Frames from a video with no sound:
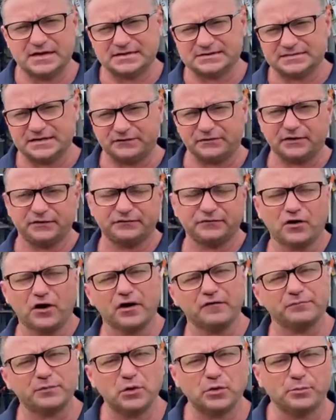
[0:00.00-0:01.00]
A
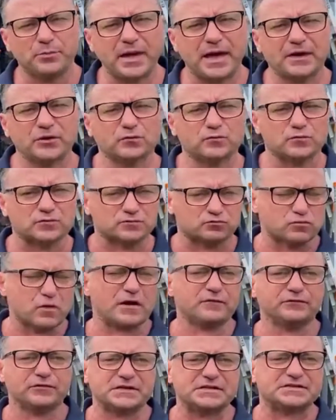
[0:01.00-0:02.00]
75mm panel will
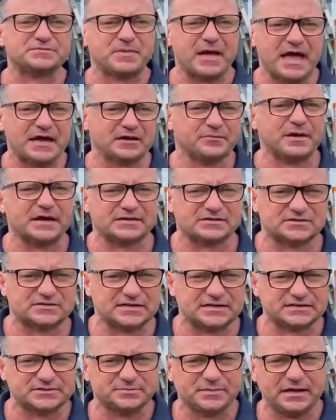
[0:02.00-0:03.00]
roughly span about
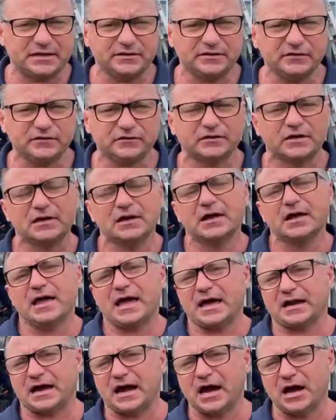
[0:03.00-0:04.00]
6 meters,
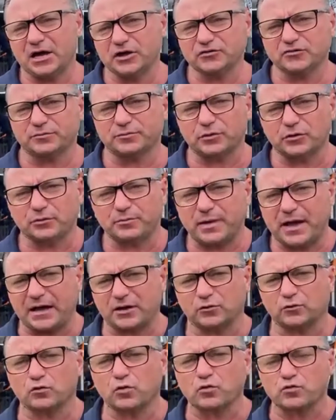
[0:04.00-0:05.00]
and a 100mm
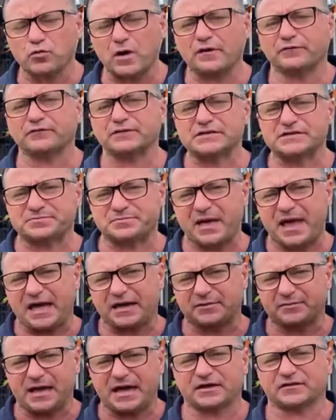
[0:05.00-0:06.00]
panel will roughly
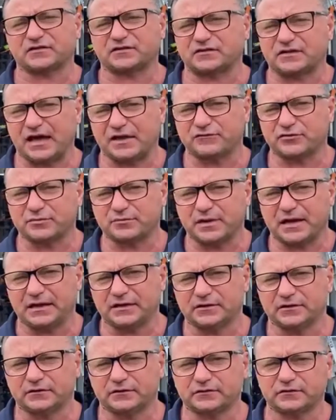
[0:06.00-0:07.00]
span about 7
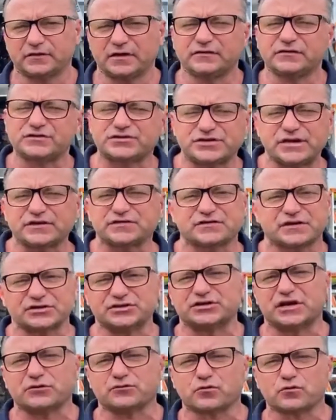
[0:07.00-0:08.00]
meters. That's just a
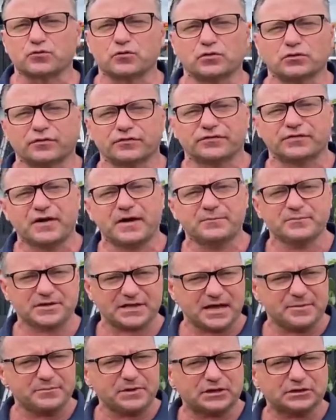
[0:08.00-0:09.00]
general rule of thumb.
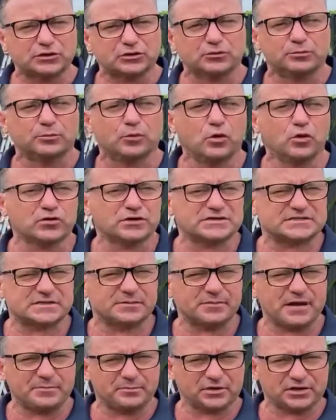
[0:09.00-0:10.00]
Can be a little more in
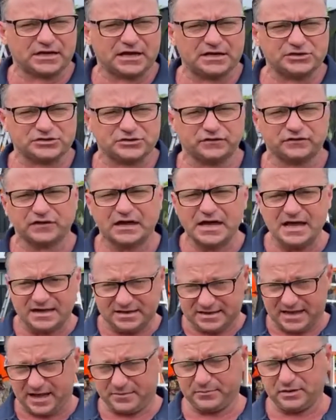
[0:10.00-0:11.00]
some applications,
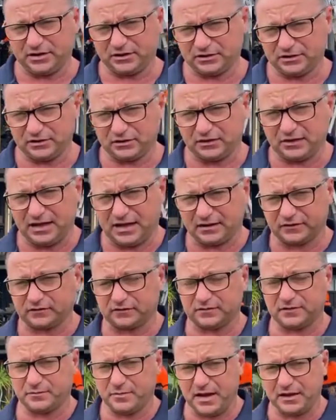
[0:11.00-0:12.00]
can be a little
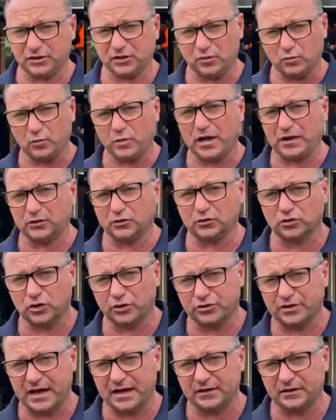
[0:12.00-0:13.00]
less, depending on where you're
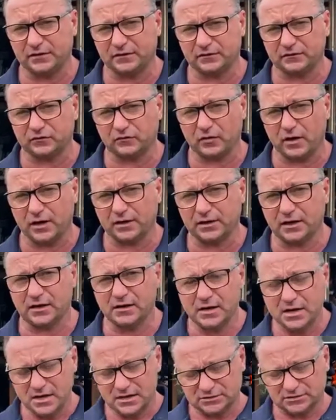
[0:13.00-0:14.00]
located in Australia.
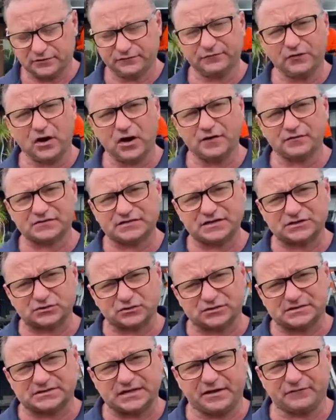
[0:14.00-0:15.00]
So 5, 6,
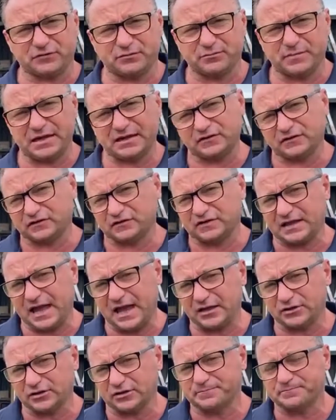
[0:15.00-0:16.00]
or 7 meters
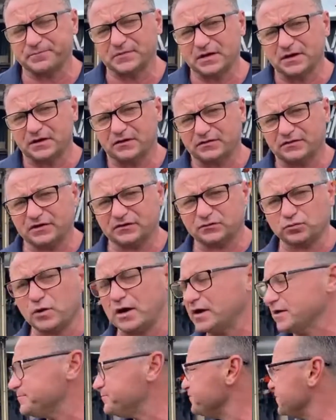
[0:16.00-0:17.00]
standard. This
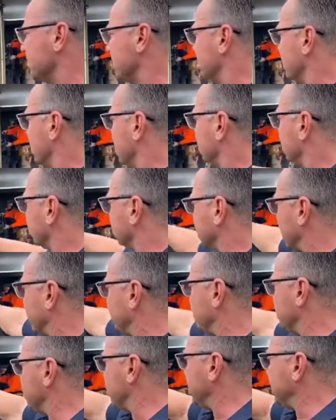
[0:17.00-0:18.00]
one,
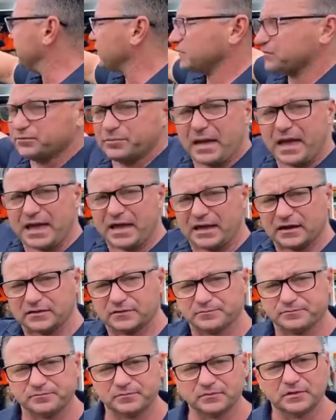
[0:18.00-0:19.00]
7 meter span,
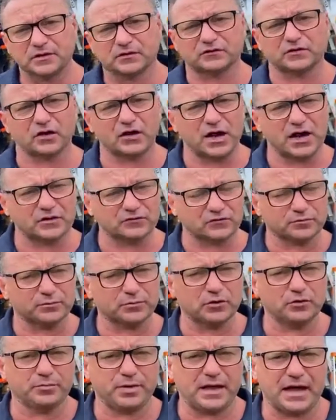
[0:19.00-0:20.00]
so
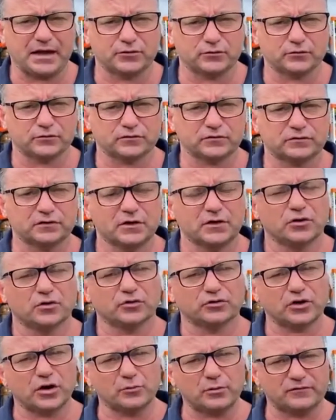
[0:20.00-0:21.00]
100mm panels.
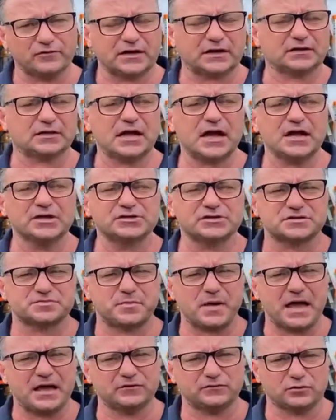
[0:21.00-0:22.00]
Although we've done larger
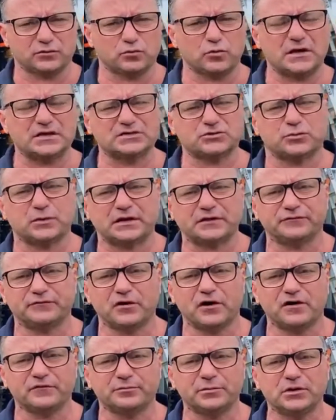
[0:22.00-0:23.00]
spans with
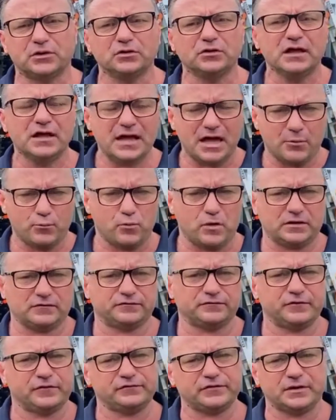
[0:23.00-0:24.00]
125mm and
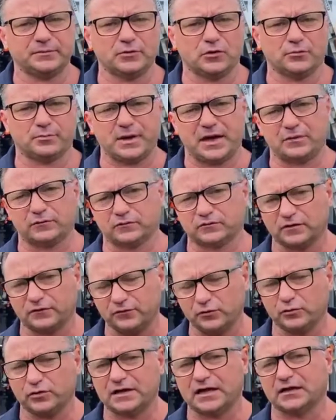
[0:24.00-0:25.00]
150mm panels. So if
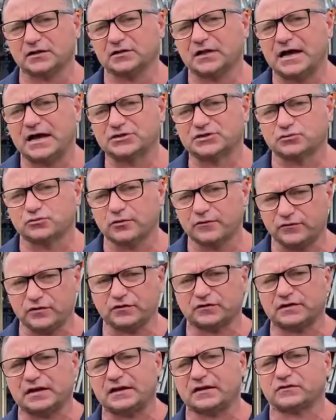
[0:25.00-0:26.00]
you want to get a larger roof, you
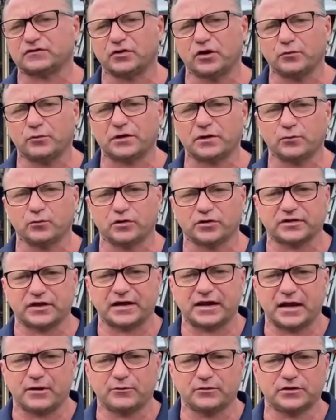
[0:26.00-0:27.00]
just let us know. We can work
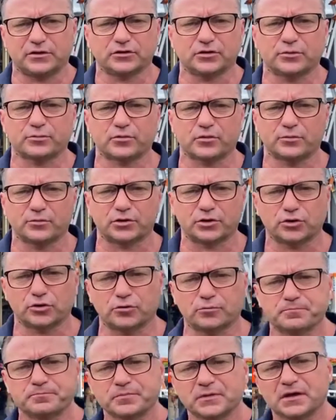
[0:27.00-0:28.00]
that out with you, no problem at all.